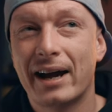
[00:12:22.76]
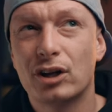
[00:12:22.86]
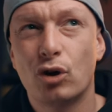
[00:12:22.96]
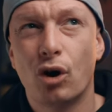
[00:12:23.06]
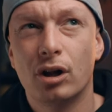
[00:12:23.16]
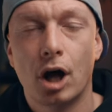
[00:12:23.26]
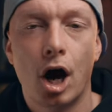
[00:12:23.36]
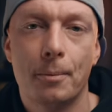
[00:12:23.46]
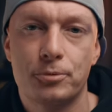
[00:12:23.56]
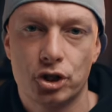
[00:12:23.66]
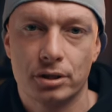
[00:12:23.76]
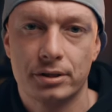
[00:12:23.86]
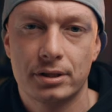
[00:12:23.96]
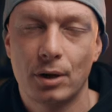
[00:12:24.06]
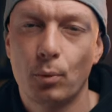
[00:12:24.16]
I call
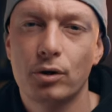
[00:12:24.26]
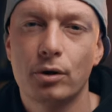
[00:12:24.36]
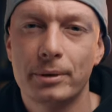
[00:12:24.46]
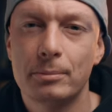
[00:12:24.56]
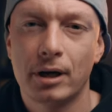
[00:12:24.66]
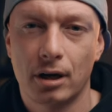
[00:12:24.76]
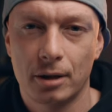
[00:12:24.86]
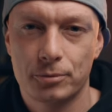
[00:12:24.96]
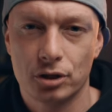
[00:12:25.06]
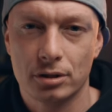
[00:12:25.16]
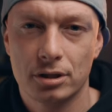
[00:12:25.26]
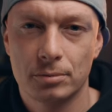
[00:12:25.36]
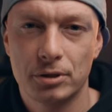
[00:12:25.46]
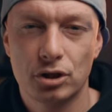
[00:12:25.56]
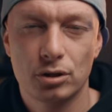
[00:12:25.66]
options. And what do I mean by options?
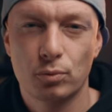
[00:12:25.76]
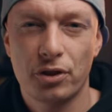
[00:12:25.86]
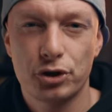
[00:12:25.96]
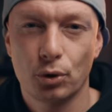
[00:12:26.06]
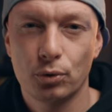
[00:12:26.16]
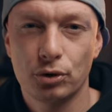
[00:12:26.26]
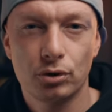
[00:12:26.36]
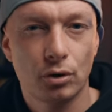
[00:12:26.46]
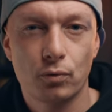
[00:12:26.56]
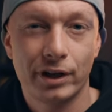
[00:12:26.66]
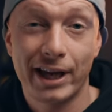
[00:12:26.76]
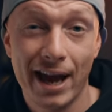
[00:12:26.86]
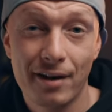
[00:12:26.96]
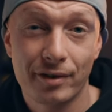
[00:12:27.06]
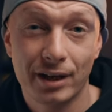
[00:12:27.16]
Because with the Sony, you don't really
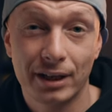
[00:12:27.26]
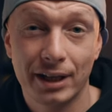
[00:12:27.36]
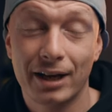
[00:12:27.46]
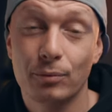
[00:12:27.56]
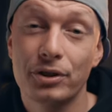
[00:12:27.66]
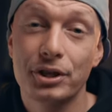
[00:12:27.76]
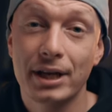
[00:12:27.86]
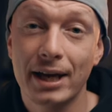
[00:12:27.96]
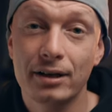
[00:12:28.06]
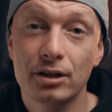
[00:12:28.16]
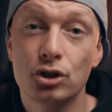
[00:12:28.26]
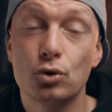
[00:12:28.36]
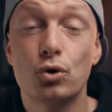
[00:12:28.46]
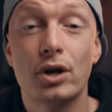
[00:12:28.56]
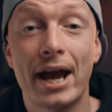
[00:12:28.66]
have any. And with the Canon,
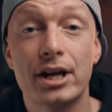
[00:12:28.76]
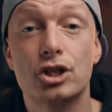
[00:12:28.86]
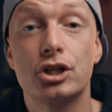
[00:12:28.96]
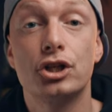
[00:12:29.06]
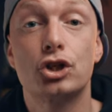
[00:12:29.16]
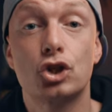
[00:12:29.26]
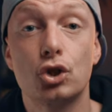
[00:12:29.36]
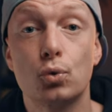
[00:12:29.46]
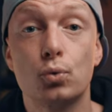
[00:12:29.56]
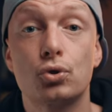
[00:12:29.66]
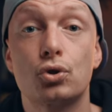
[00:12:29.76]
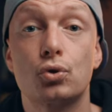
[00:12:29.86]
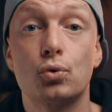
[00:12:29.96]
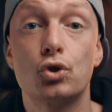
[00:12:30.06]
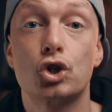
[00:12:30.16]
you could actually choose
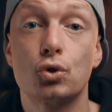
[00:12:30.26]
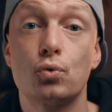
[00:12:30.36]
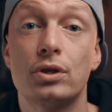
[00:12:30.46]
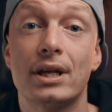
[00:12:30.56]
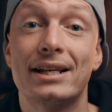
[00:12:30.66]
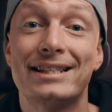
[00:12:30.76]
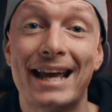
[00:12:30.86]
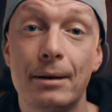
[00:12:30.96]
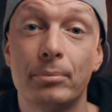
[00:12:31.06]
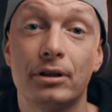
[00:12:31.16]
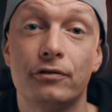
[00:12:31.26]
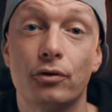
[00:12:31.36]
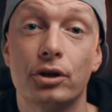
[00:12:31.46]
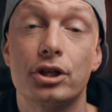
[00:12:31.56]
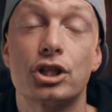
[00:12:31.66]
to shoot 10-bit
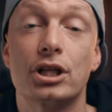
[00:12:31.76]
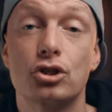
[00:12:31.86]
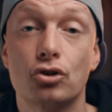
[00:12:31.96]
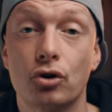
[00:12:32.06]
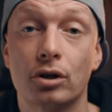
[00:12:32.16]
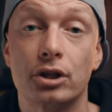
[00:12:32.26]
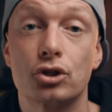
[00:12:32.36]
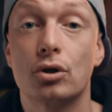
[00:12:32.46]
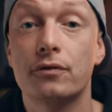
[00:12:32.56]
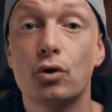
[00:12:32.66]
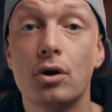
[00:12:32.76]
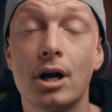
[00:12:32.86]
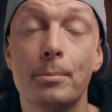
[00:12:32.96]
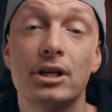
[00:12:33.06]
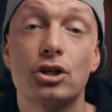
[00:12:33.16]
footage externally. So if you hook
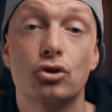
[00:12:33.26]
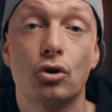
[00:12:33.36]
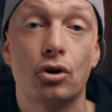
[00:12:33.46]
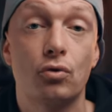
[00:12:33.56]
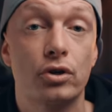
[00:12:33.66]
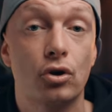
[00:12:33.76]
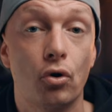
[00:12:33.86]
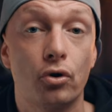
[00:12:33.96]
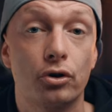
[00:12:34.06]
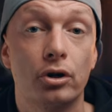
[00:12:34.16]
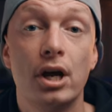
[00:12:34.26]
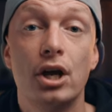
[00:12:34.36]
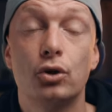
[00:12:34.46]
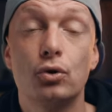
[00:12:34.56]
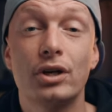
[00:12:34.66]
up an external recorder,
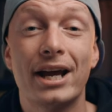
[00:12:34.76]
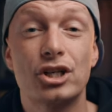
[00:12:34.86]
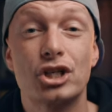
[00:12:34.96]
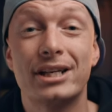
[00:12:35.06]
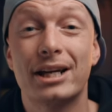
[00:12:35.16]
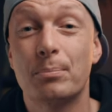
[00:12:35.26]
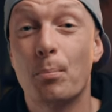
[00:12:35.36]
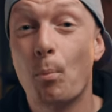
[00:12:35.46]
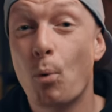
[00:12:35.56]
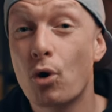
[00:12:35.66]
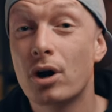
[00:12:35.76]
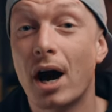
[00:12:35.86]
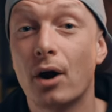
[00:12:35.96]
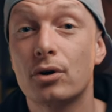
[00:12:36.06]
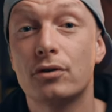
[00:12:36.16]
you could actually get more
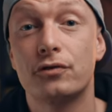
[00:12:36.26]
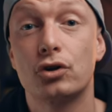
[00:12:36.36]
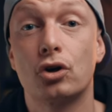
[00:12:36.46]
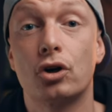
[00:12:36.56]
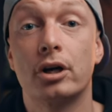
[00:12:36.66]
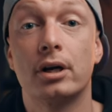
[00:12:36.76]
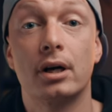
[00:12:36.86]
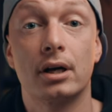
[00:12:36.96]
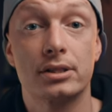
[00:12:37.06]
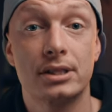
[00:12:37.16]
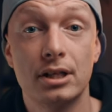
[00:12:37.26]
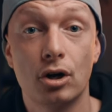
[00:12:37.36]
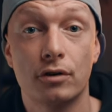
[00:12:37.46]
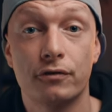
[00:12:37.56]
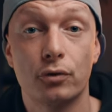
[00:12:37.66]
out of your
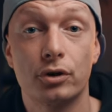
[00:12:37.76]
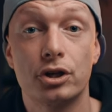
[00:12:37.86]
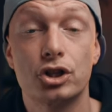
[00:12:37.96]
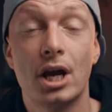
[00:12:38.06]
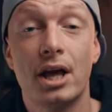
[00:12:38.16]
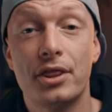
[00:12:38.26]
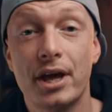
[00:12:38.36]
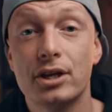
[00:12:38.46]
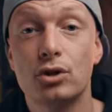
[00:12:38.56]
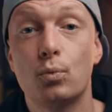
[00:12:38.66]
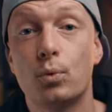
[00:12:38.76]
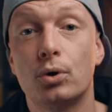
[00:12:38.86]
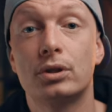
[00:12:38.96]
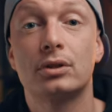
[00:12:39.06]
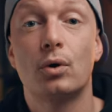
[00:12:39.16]
CLog footage than you
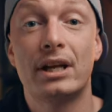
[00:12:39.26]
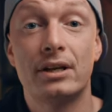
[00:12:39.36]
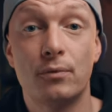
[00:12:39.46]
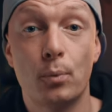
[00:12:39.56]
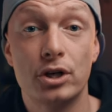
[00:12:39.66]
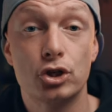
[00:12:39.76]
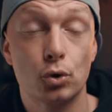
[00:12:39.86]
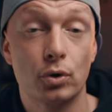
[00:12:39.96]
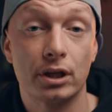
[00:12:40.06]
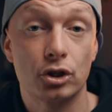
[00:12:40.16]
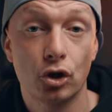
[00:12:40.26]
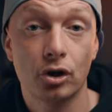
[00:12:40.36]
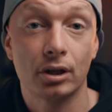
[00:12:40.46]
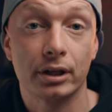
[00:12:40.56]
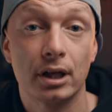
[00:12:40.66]
would when shooting
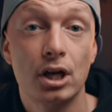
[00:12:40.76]
internally.